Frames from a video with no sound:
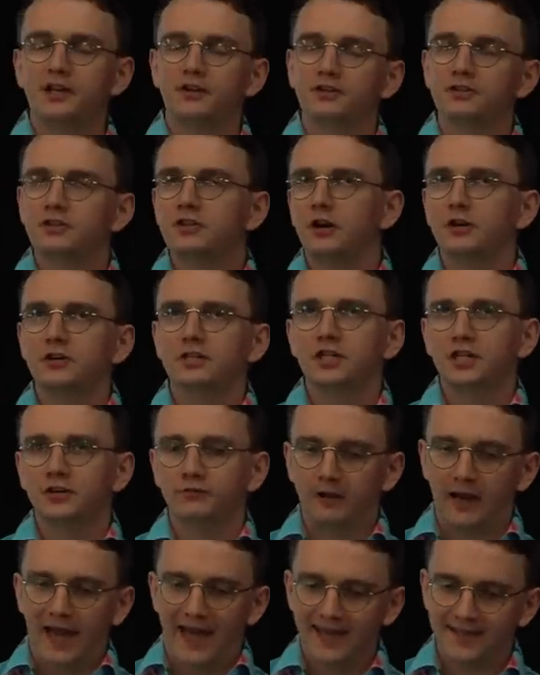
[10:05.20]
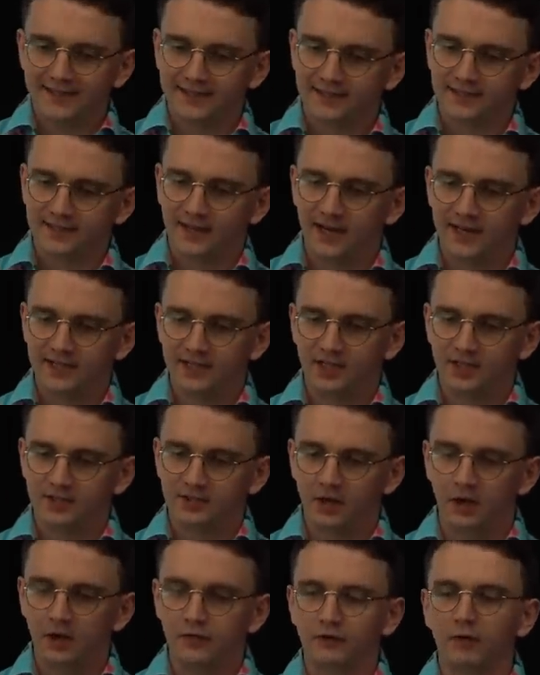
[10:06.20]
conducted
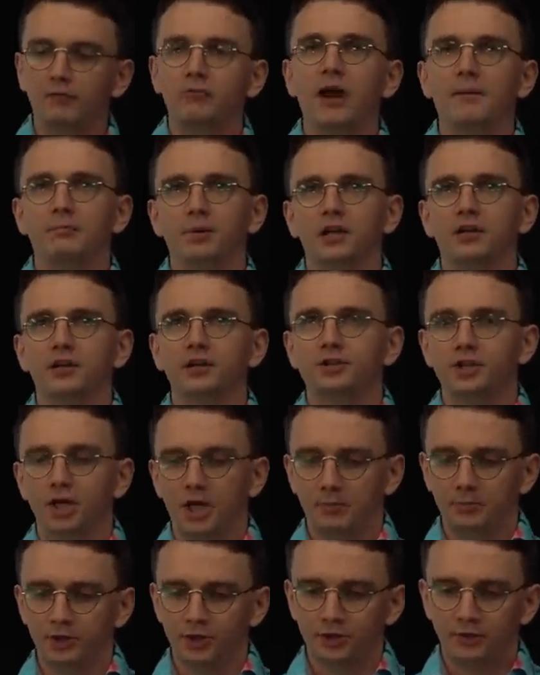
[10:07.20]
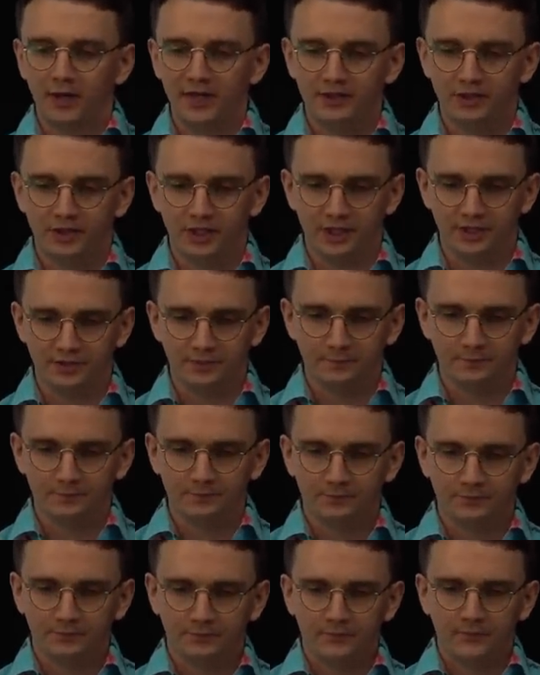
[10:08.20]
exercises over replica German trenches.
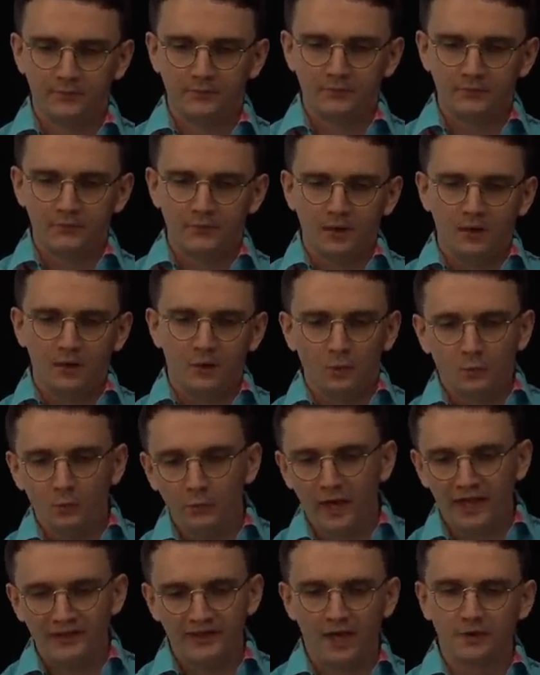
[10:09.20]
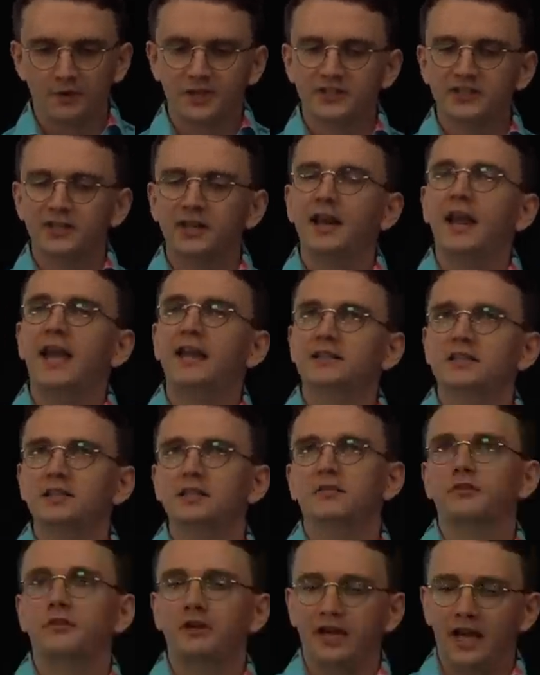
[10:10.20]
When they were
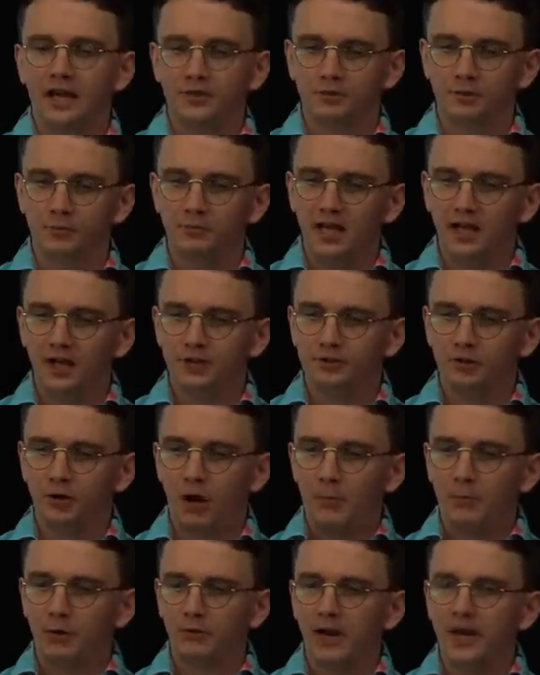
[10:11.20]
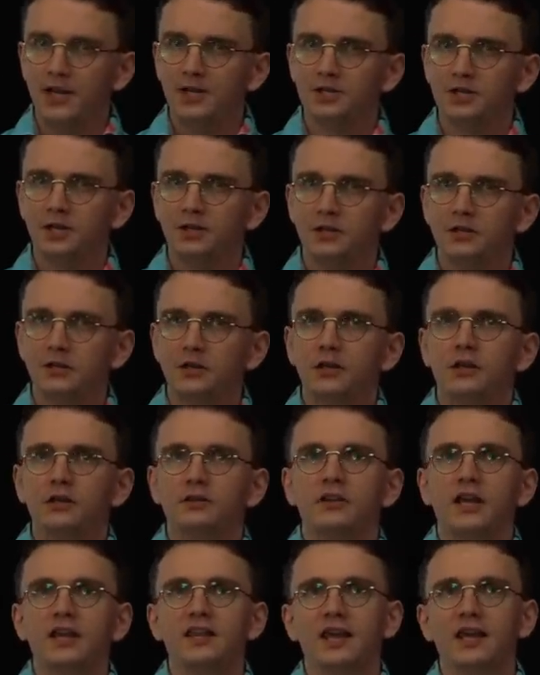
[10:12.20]
selected for an actual military operation,
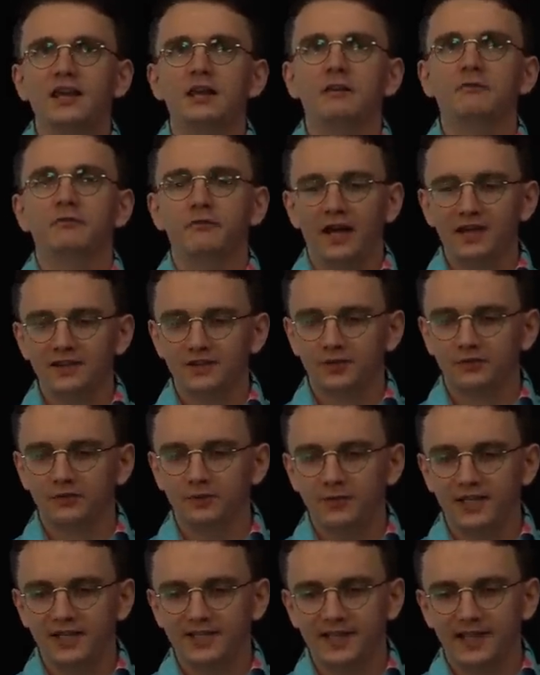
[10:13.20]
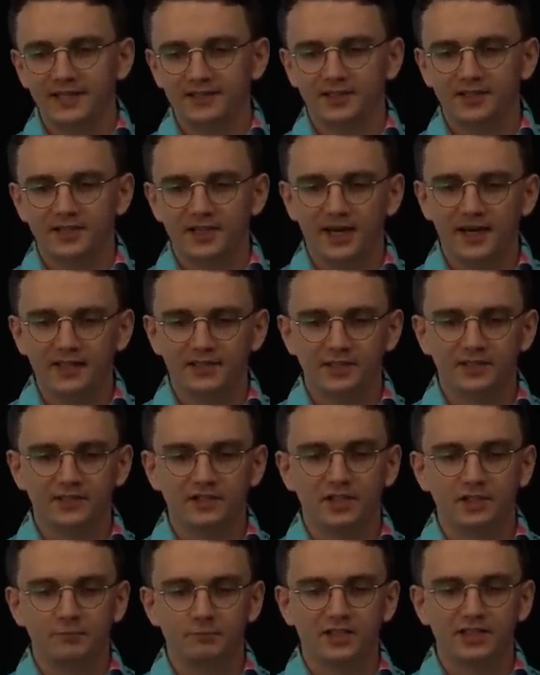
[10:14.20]
they then advanced from these exercises
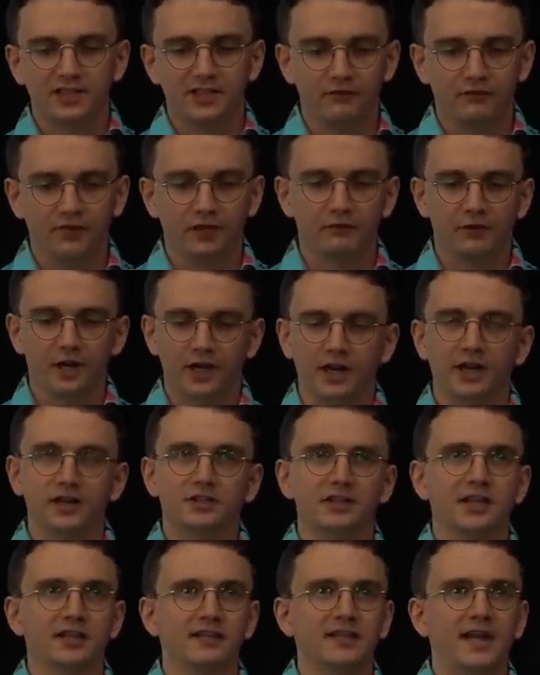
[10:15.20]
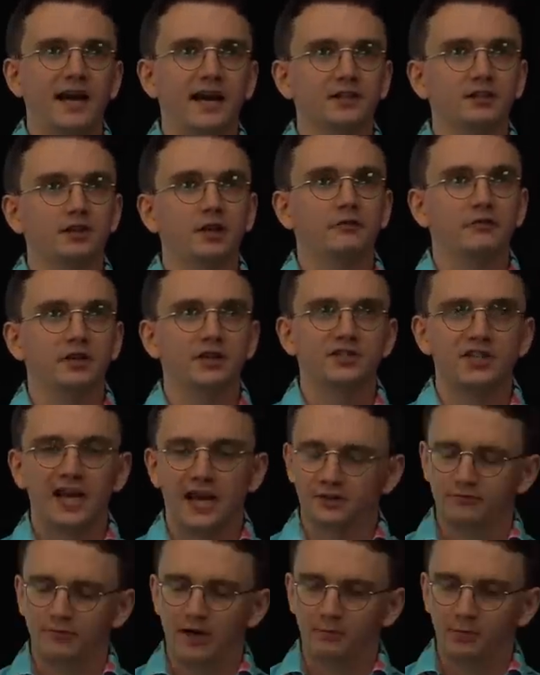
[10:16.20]
to specific rehearsal attacks over
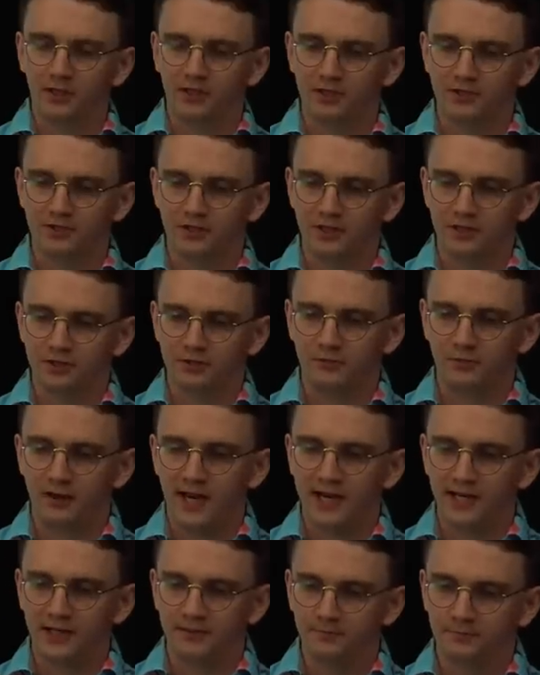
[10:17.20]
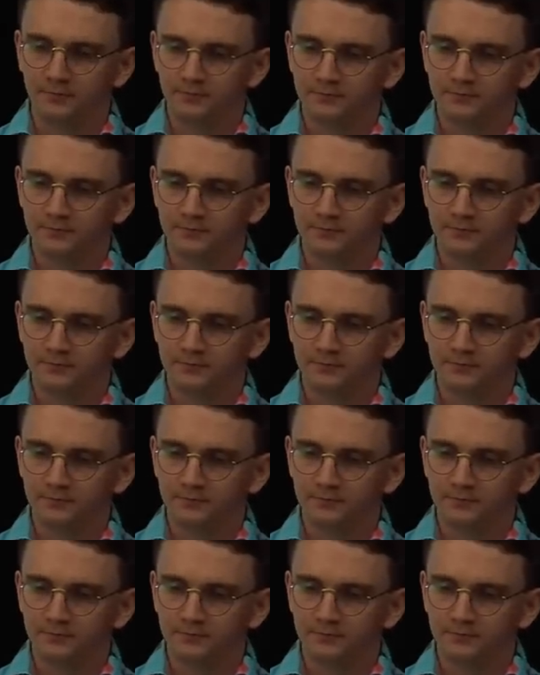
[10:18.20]
exact replicas of the terrain.